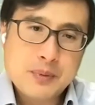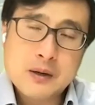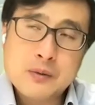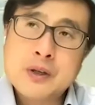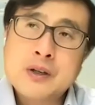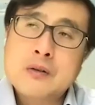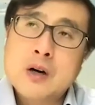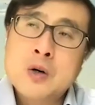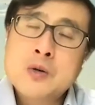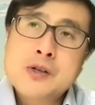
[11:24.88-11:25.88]
but we are
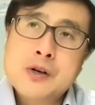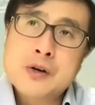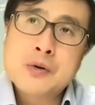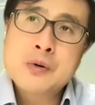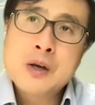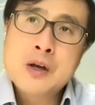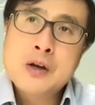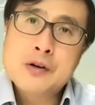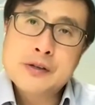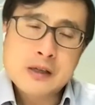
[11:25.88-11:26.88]
also,
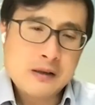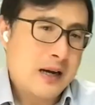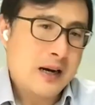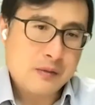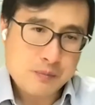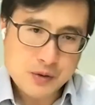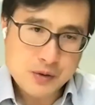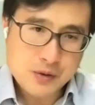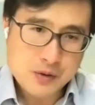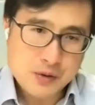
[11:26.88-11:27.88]
there's a lot of
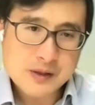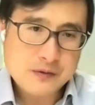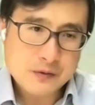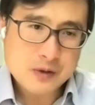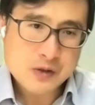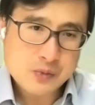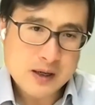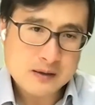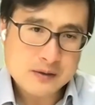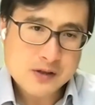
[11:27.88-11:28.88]
impurities in the
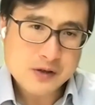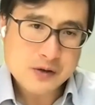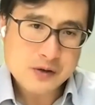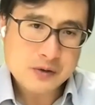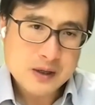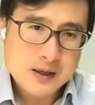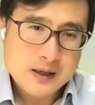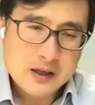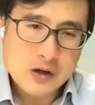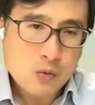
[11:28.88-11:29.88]
food as well. So,
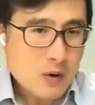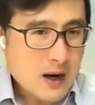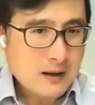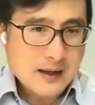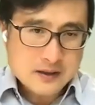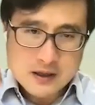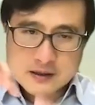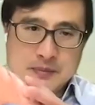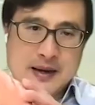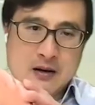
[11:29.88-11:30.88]
while I
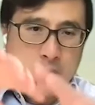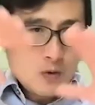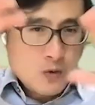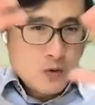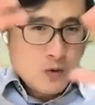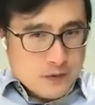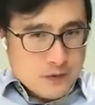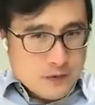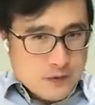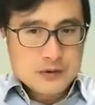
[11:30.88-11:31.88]
talked about
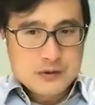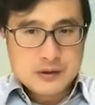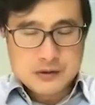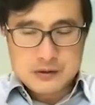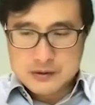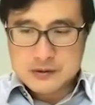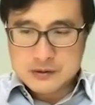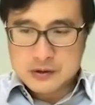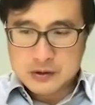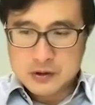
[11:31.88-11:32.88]
over
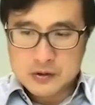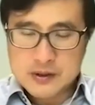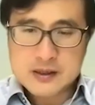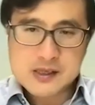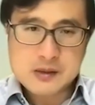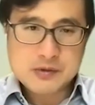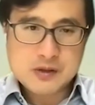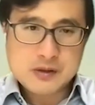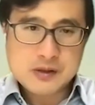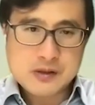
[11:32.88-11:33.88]
caloric
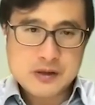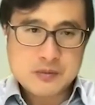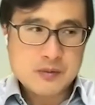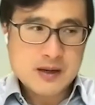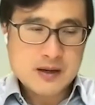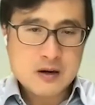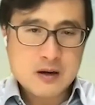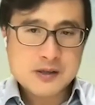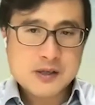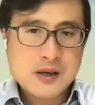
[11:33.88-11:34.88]
consumption is the number one
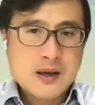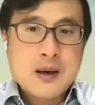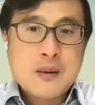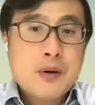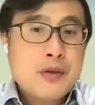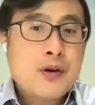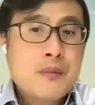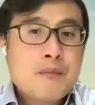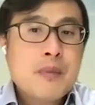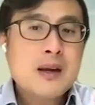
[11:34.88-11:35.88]
cause, but
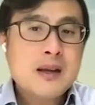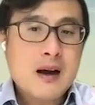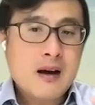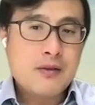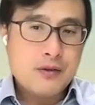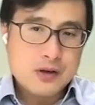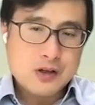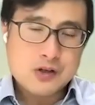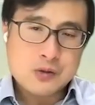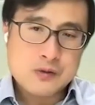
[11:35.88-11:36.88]
there are many other
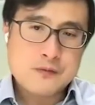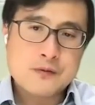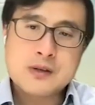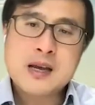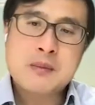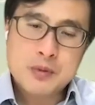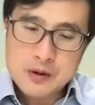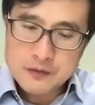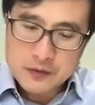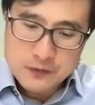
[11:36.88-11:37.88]
issues. For example,